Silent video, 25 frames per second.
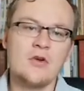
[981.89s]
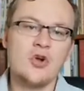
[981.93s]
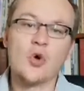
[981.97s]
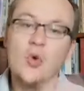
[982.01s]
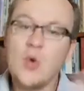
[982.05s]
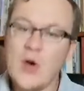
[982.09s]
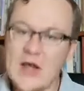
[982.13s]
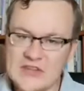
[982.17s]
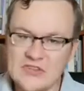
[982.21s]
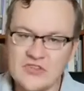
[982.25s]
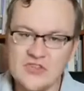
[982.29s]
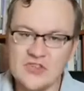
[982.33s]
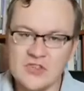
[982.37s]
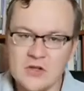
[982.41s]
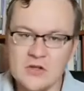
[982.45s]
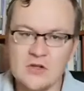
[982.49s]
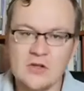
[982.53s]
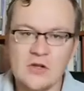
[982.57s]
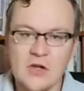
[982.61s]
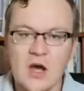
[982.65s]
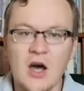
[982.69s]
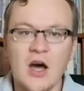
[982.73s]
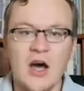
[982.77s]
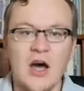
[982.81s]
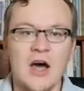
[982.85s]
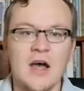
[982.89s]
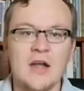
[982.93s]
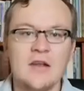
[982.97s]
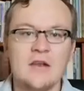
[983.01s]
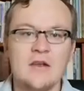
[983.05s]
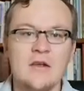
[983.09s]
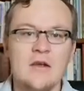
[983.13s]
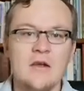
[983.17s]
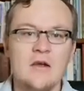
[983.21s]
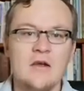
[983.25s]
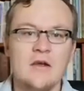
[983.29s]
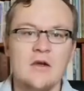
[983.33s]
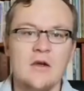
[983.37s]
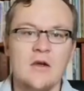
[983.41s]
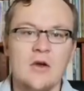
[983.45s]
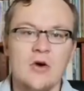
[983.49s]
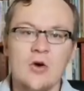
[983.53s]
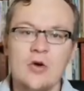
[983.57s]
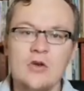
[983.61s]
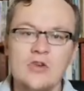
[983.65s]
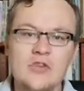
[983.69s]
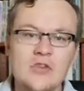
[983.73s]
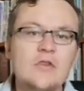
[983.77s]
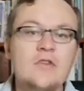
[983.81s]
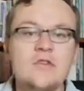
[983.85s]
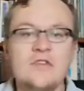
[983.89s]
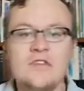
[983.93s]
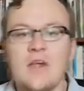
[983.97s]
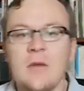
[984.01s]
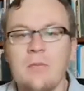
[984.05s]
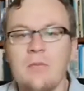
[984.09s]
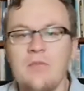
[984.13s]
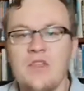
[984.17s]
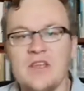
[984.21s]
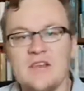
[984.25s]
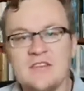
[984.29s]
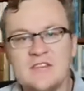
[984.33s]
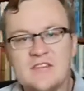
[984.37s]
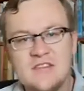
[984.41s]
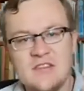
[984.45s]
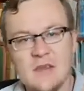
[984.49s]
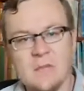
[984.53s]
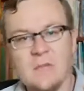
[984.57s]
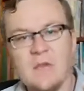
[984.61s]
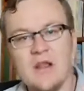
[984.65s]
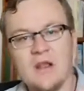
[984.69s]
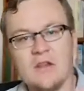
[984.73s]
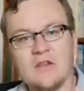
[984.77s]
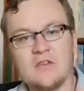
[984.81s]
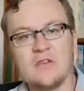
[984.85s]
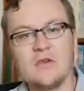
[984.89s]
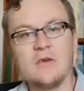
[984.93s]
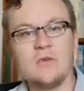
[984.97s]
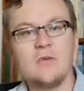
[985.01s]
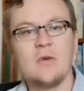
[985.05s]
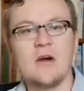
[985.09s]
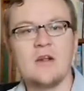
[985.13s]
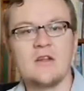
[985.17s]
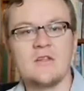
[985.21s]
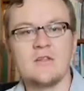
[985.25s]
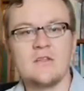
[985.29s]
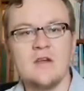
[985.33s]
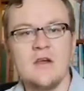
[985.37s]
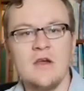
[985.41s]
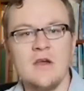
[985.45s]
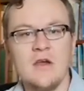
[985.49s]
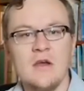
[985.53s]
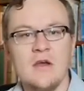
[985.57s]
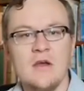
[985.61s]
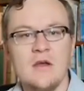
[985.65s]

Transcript: question God or do something similar to what